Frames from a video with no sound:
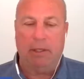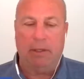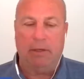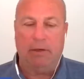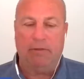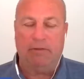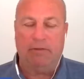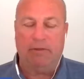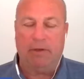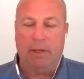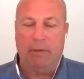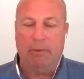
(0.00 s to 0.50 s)
about it.
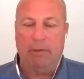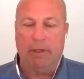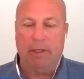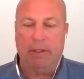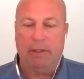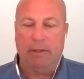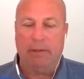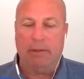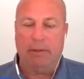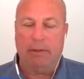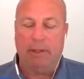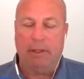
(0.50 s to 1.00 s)
Learn
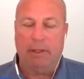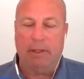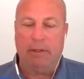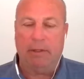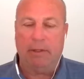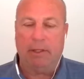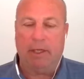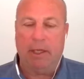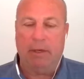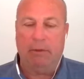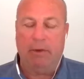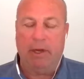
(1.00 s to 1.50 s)
from it, and
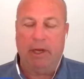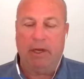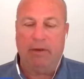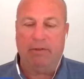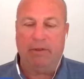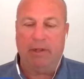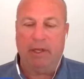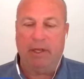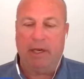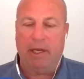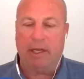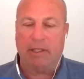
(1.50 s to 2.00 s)
you know, get
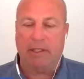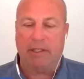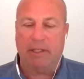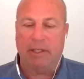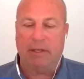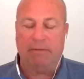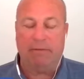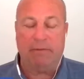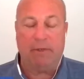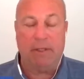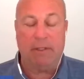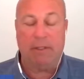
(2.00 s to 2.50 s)
ready for the
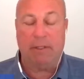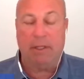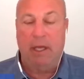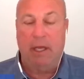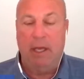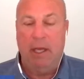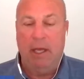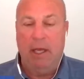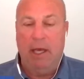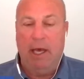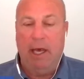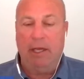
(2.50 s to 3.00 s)
next shift.
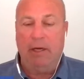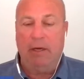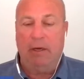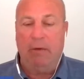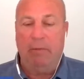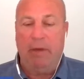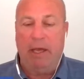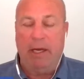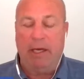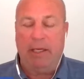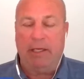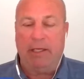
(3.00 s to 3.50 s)
Because I
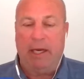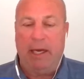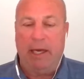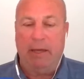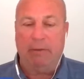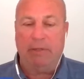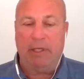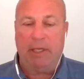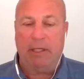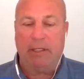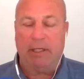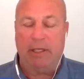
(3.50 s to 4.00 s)
know many
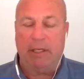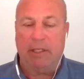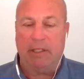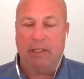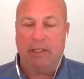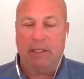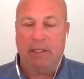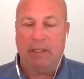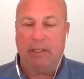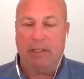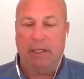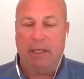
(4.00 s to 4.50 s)
times as an
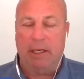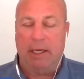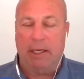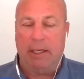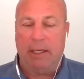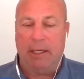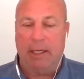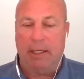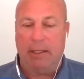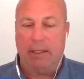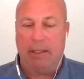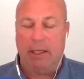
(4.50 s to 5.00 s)
assistant,
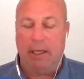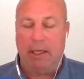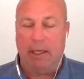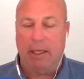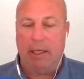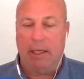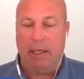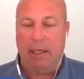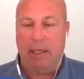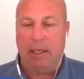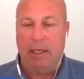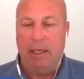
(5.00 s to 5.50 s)
I got
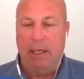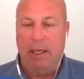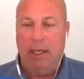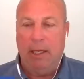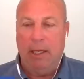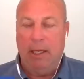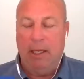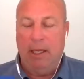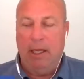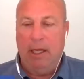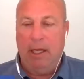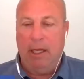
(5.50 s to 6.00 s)
the
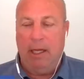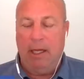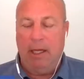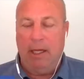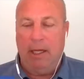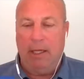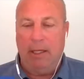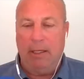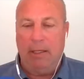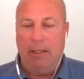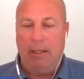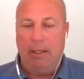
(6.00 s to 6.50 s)

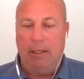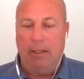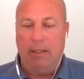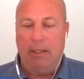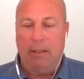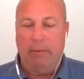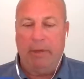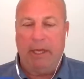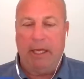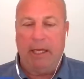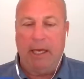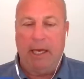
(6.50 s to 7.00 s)

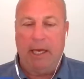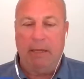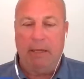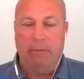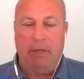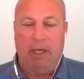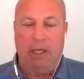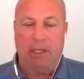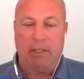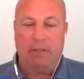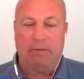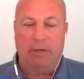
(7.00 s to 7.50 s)
big
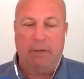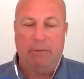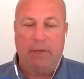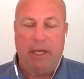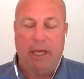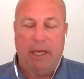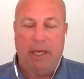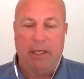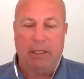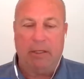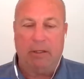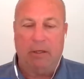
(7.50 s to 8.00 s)
eyeballs
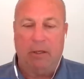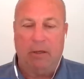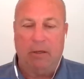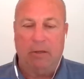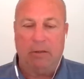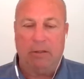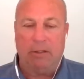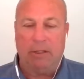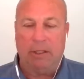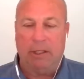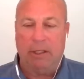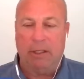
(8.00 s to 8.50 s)
from the head
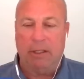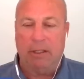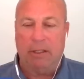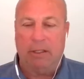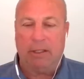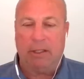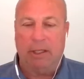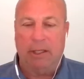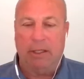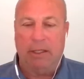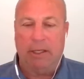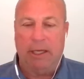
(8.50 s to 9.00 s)
coach
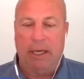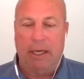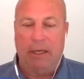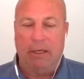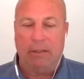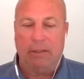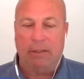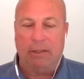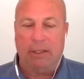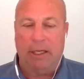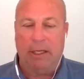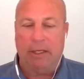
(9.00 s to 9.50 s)
and looking
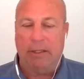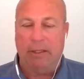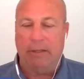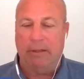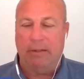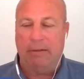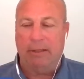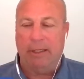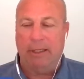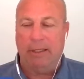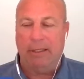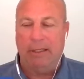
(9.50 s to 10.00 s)
down, saying,
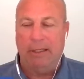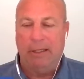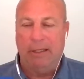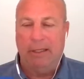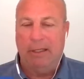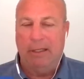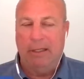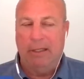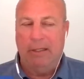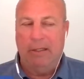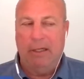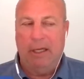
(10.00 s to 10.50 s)
"You know what?
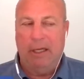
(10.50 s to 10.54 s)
